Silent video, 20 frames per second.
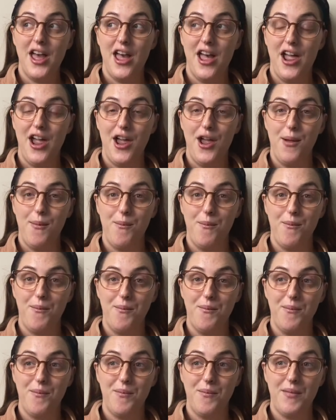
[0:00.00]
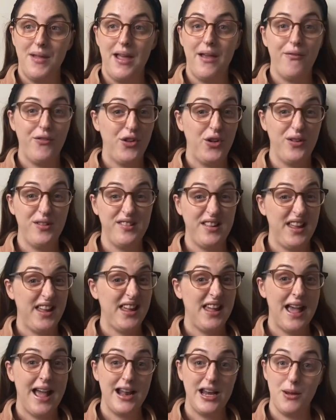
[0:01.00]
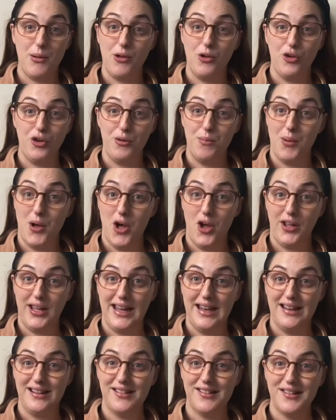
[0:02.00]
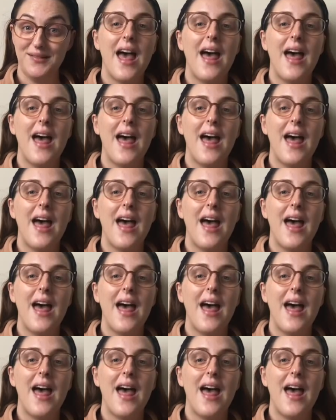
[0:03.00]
if you see any good bargains.